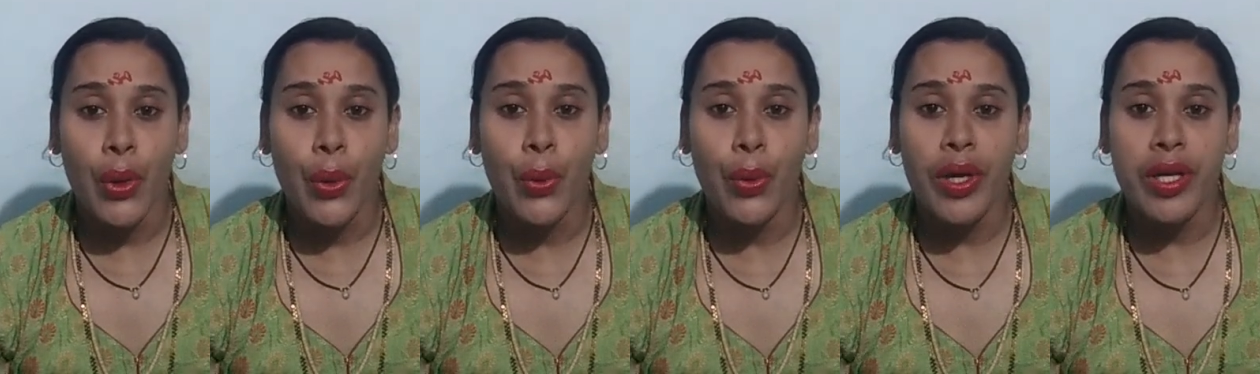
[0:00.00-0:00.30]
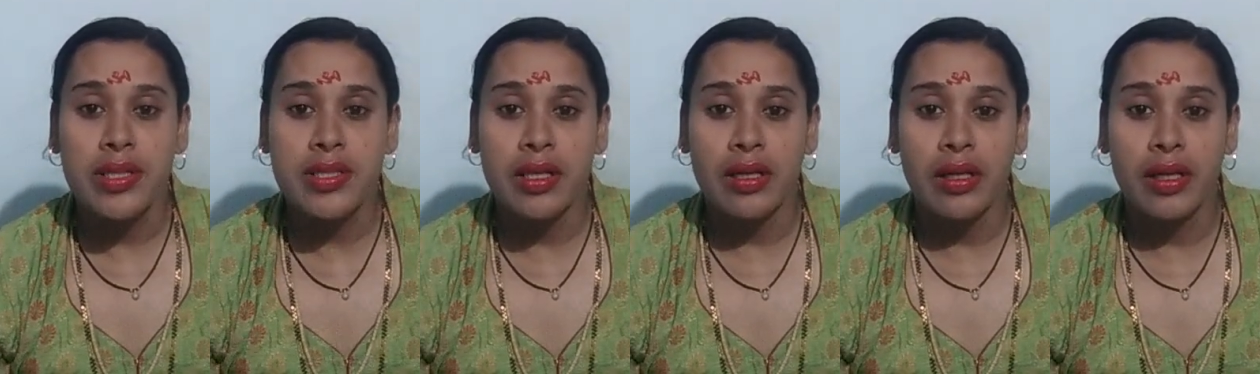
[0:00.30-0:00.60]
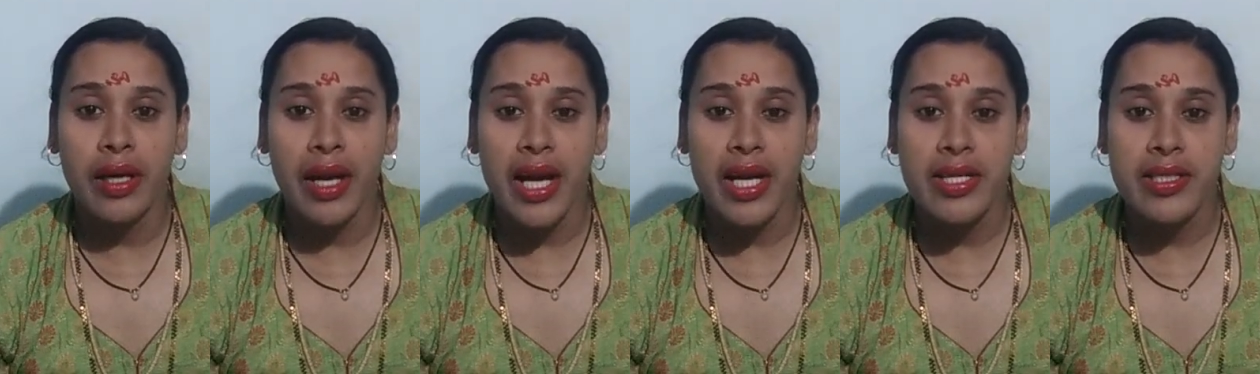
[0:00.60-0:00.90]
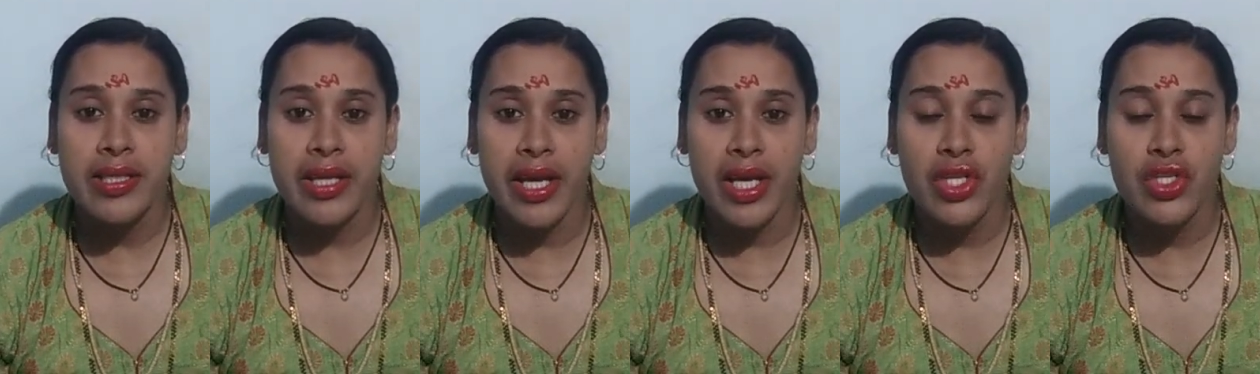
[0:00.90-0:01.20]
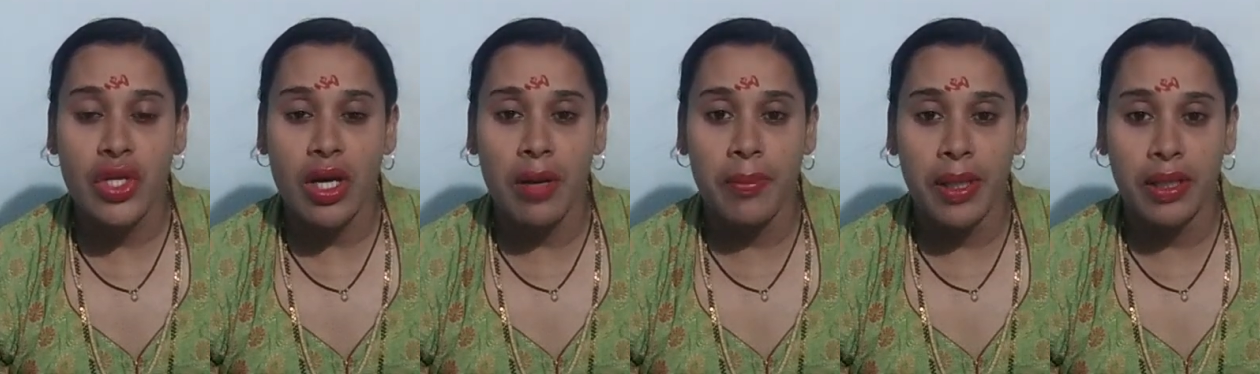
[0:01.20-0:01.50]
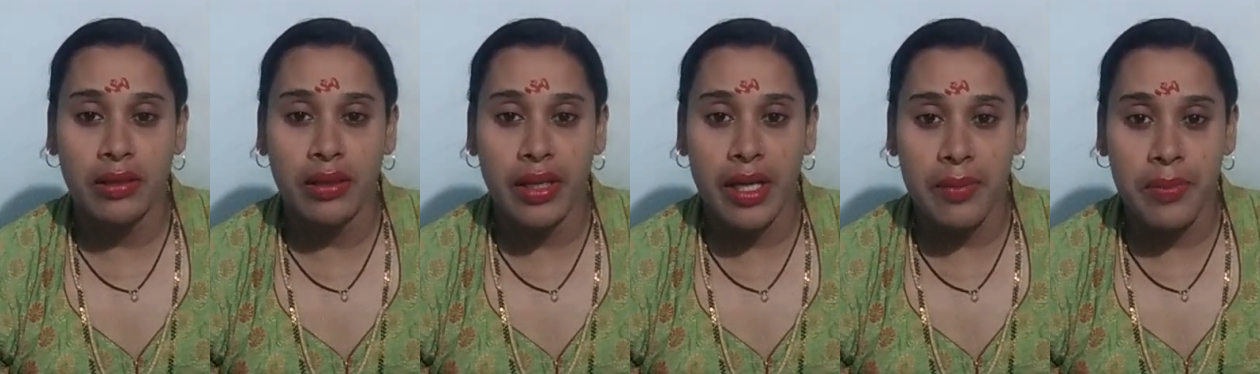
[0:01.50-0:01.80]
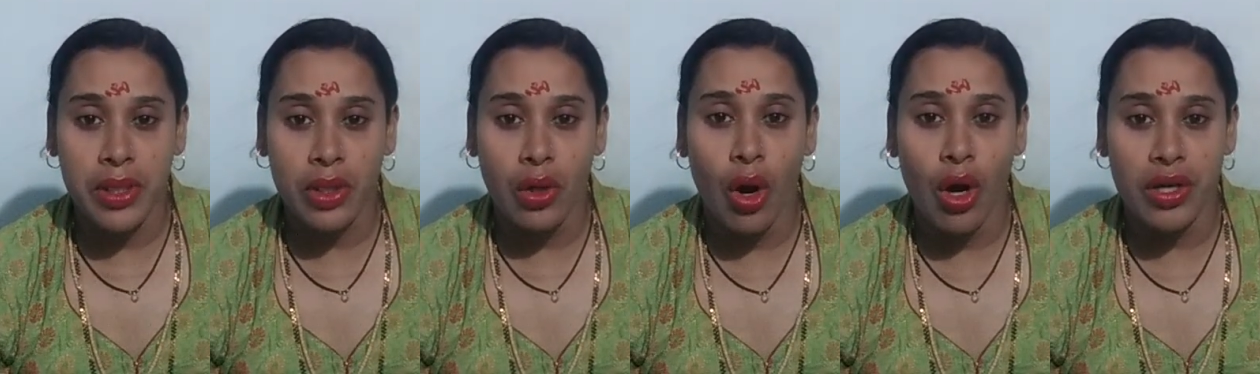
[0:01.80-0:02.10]
who is a great sage among the
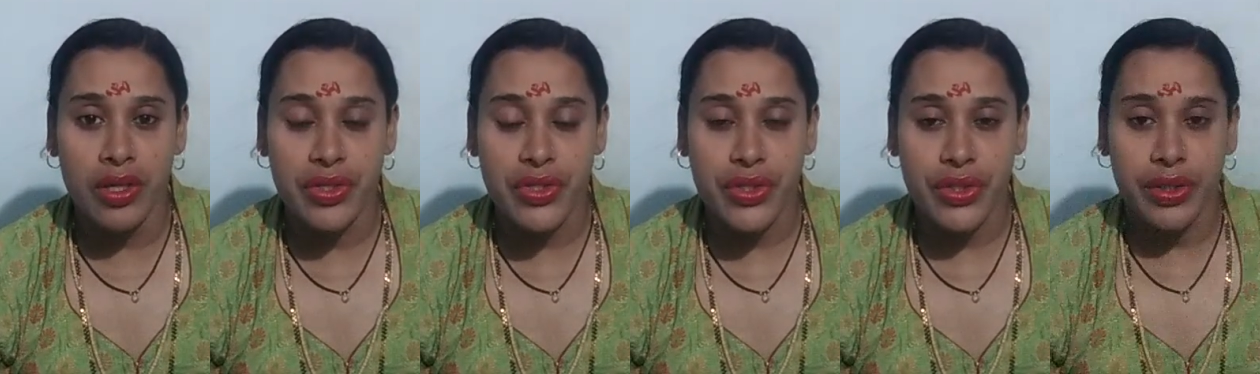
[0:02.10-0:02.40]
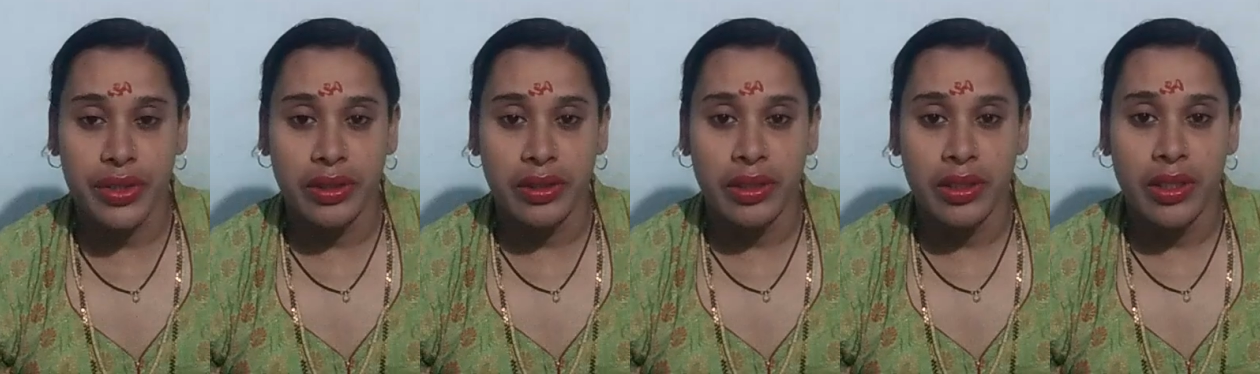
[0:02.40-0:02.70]
demigods.